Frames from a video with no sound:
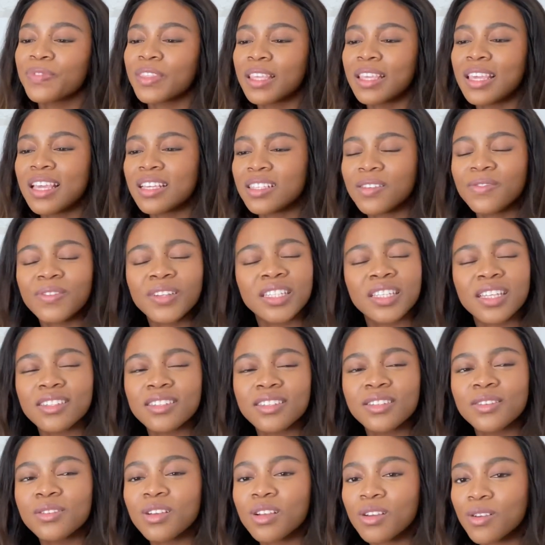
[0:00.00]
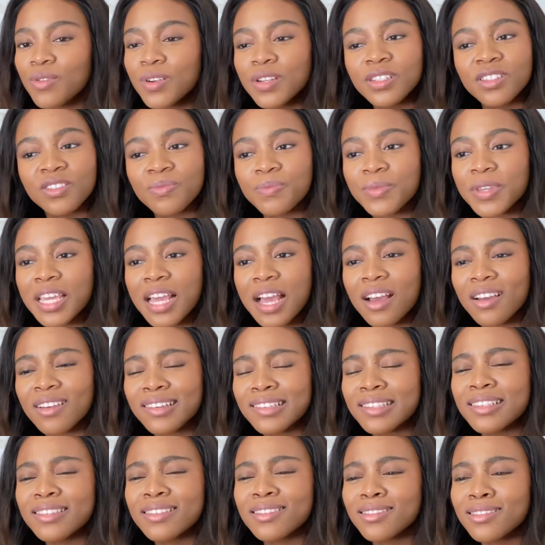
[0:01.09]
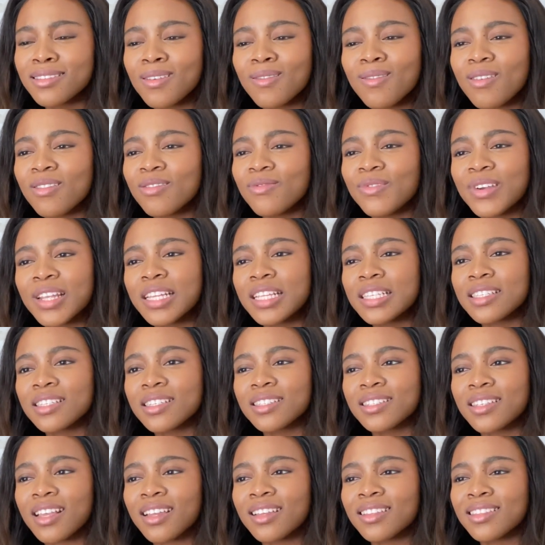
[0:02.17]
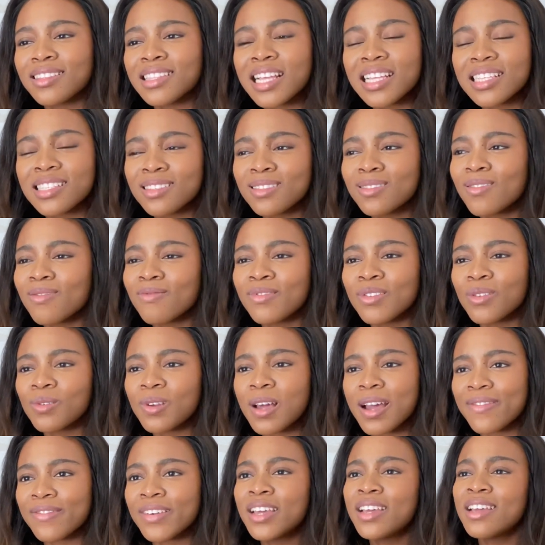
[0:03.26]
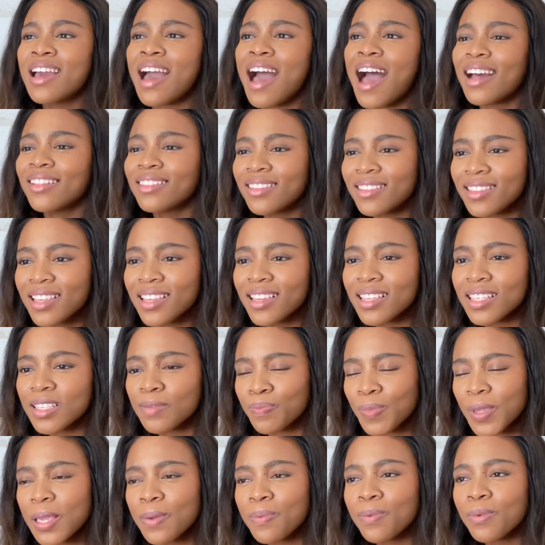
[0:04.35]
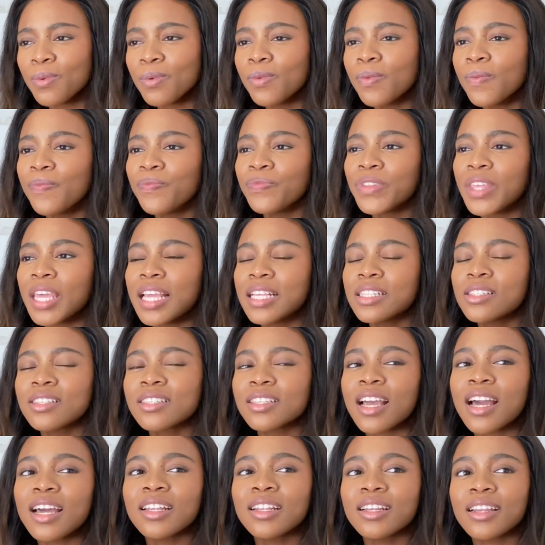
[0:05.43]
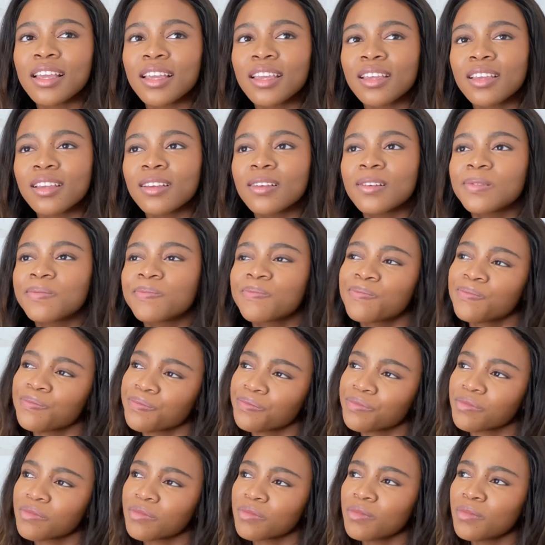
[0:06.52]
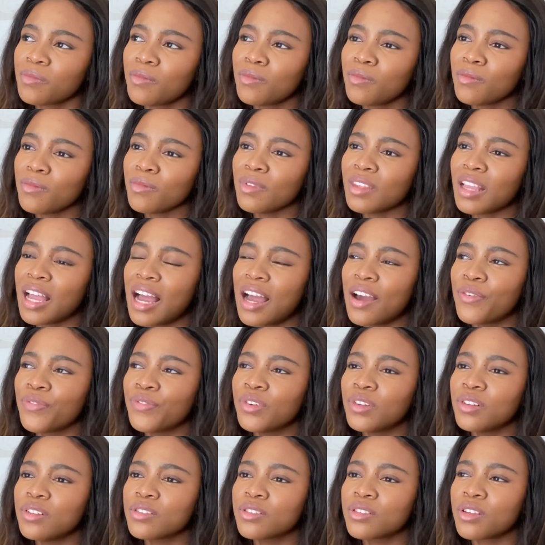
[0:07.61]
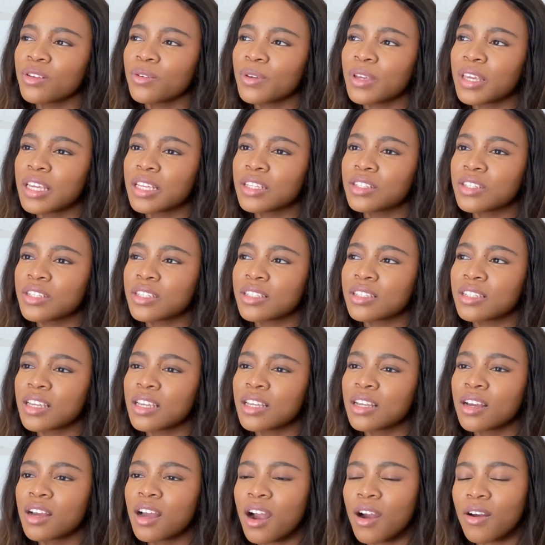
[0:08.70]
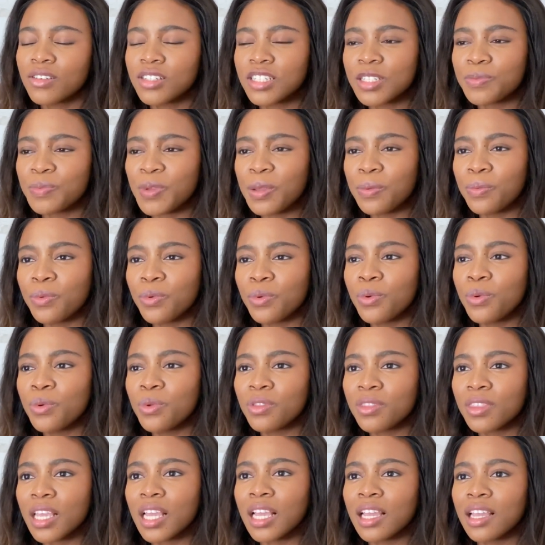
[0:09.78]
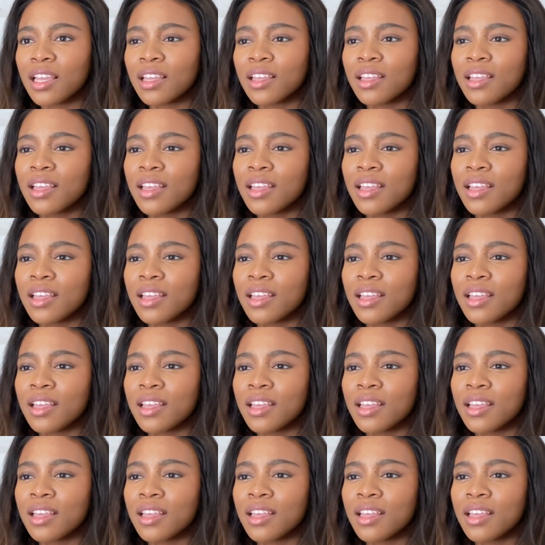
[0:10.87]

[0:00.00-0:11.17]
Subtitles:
Yeah, stuff like that just cringe me out because it's so unrealistic. It's like, that's not real life. And the thing is, people, it just kind of like, I feel as though it just encourages people who think